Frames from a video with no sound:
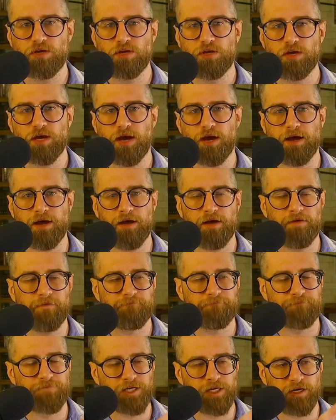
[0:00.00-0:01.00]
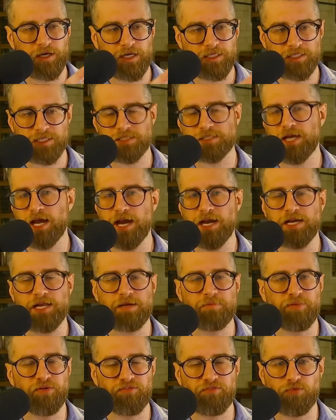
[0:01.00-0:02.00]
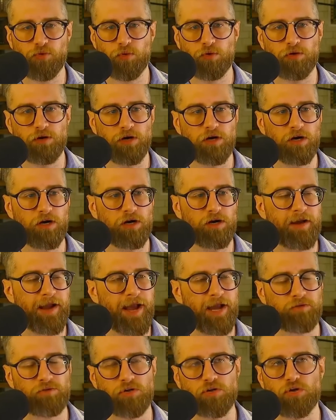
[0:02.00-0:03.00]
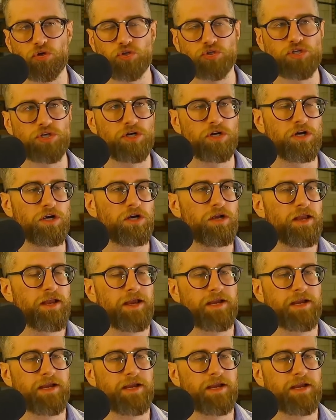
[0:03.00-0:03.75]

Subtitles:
of a society before agriculture